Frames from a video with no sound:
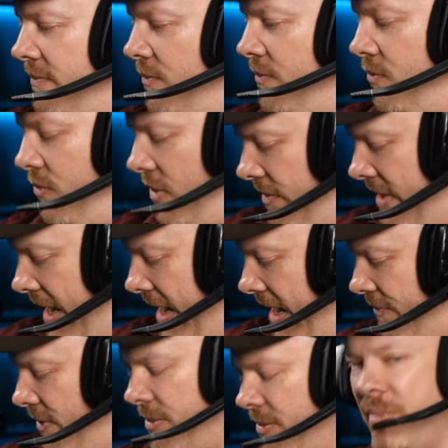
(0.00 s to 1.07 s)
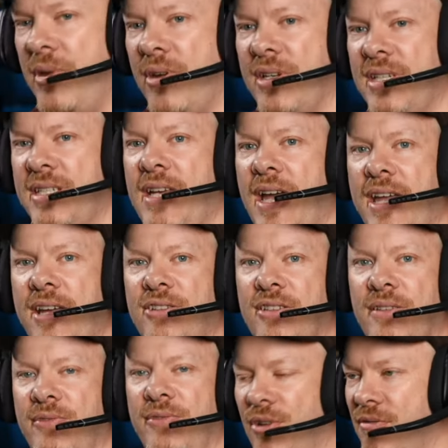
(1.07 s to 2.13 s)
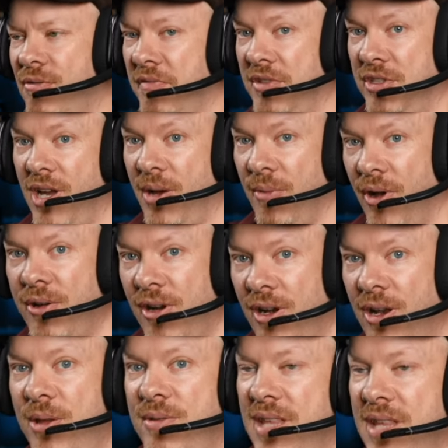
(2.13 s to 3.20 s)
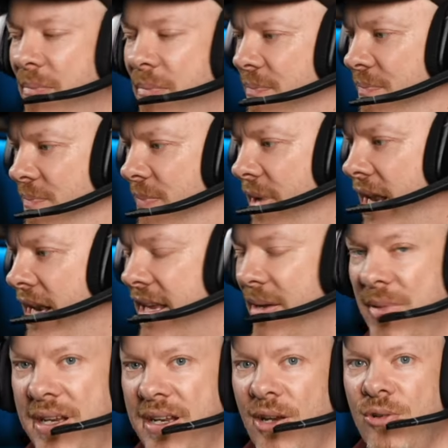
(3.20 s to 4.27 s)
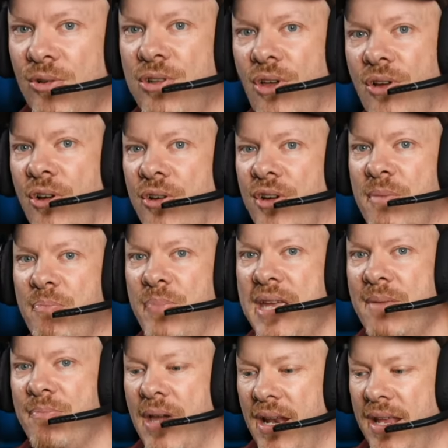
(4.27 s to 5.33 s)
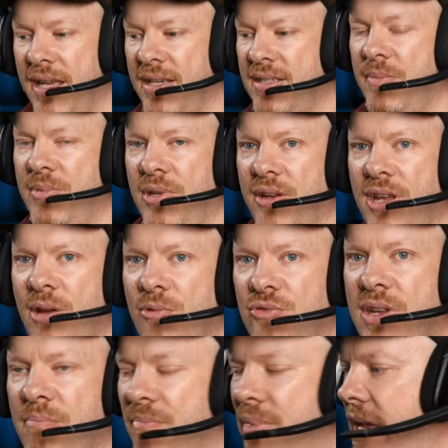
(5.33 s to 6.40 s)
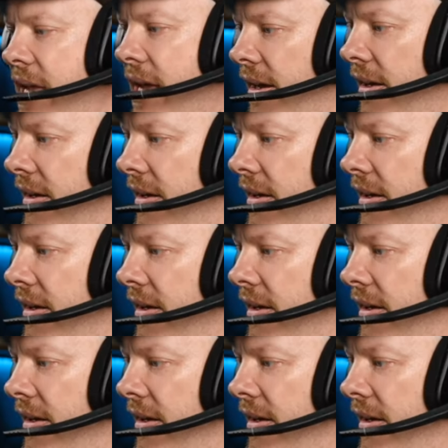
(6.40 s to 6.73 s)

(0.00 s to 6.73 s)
Well, yeah, if I'm going to be on a stage at the photography show, I've got to lose that belly. I mean, it looks like I've got a beer belly, except I don't drink I beer.